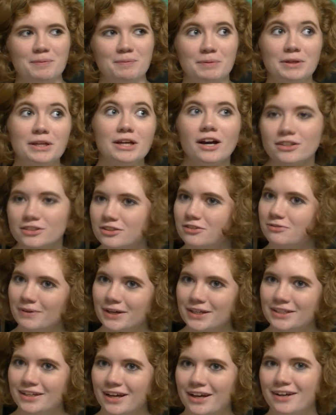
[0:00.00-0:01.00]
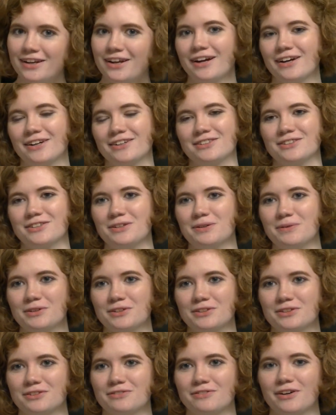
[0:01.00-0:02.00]
Because of my dad, actually,
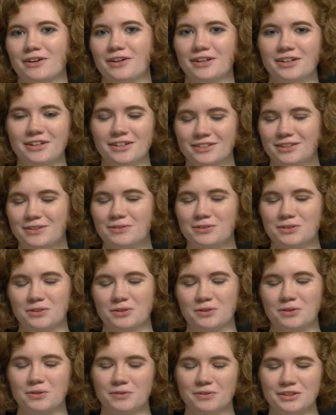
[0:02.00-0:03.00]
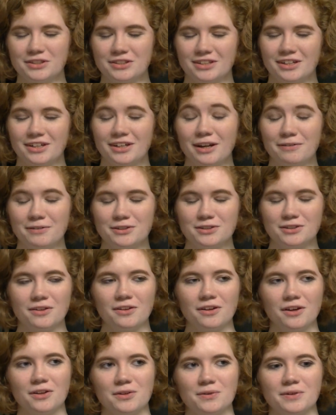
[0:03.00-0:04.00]
which is funny because he was the reason I never saw
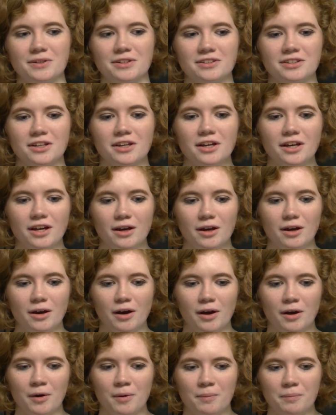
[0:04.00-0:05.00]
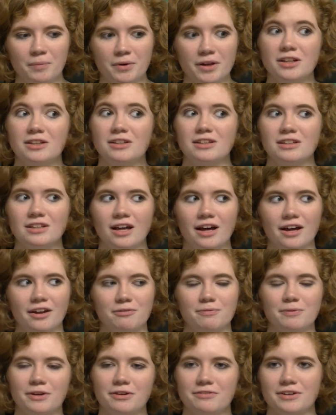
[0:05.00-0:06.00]
the other ones. Um, but a lot
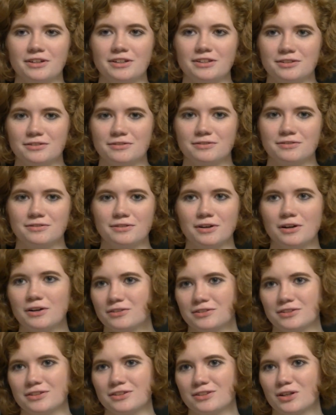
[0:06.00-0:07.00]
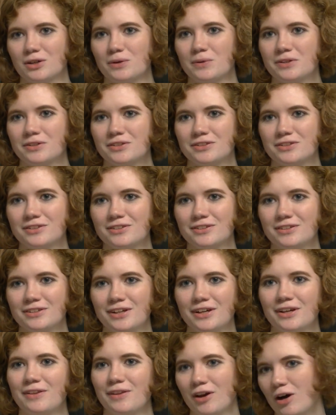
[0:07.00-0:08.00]
of my friends have all seen Star Wars,
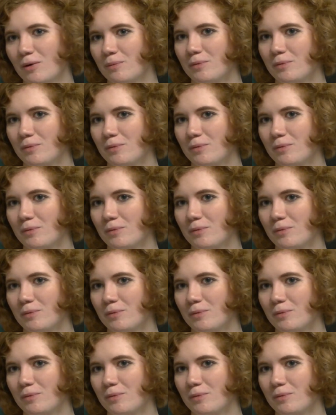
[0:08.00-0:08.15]
and they all